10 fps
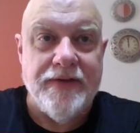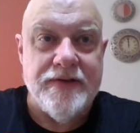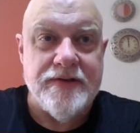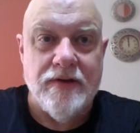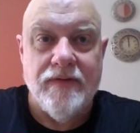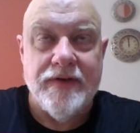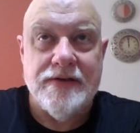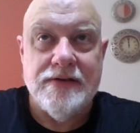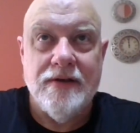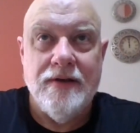this
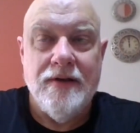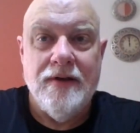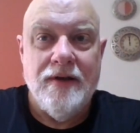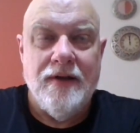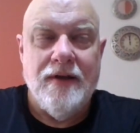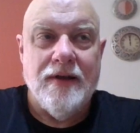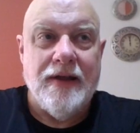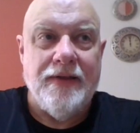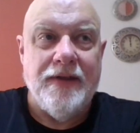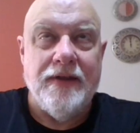service.
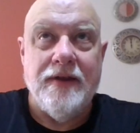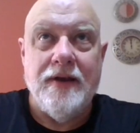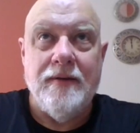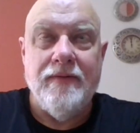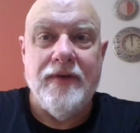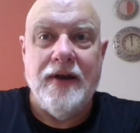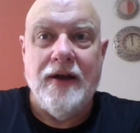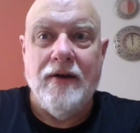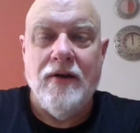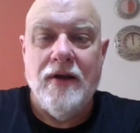Can't think of the name of it now.